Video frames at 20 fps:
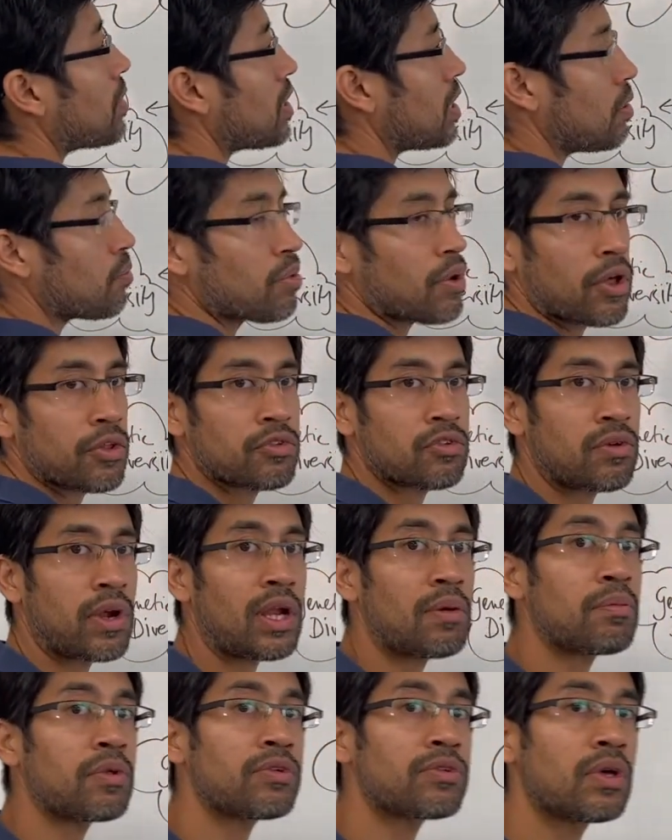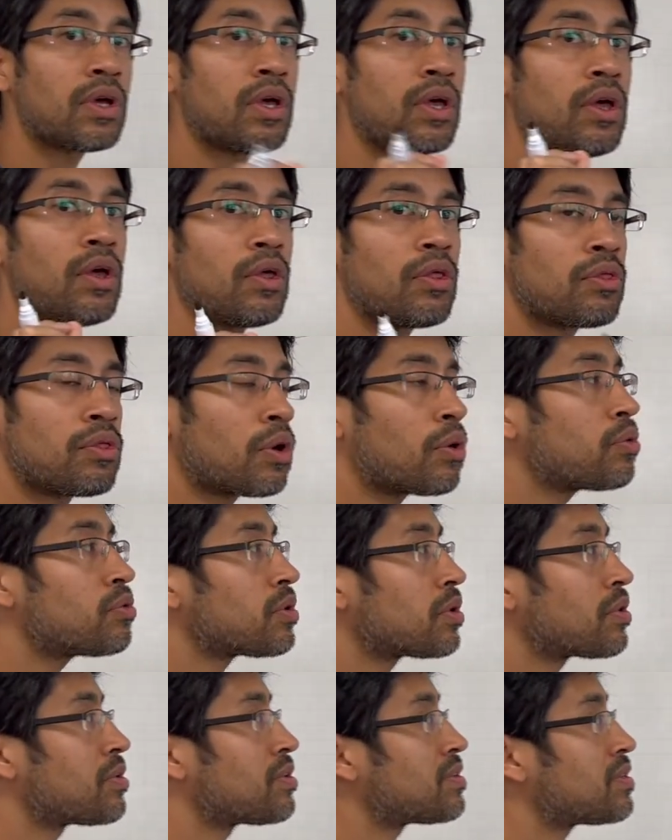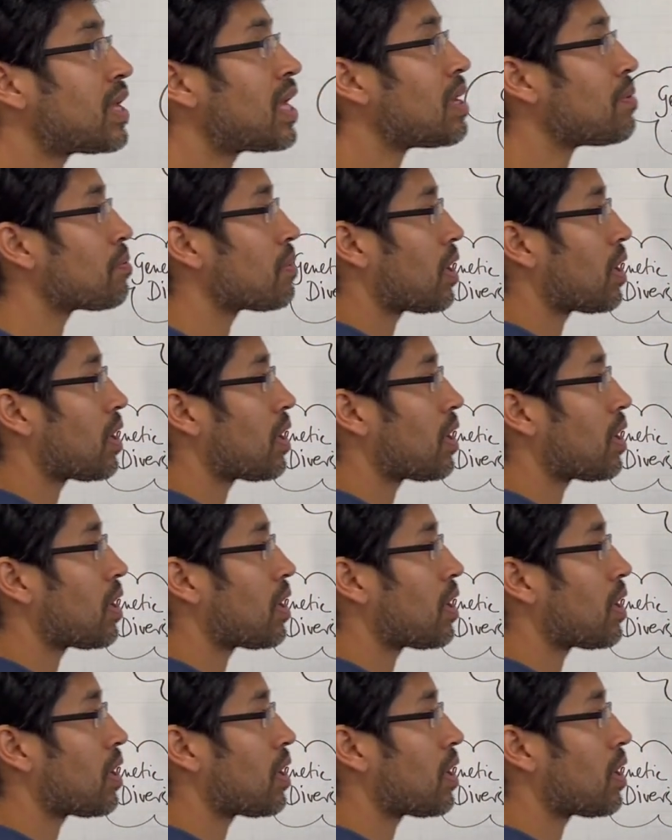in plants or animals, those are the same.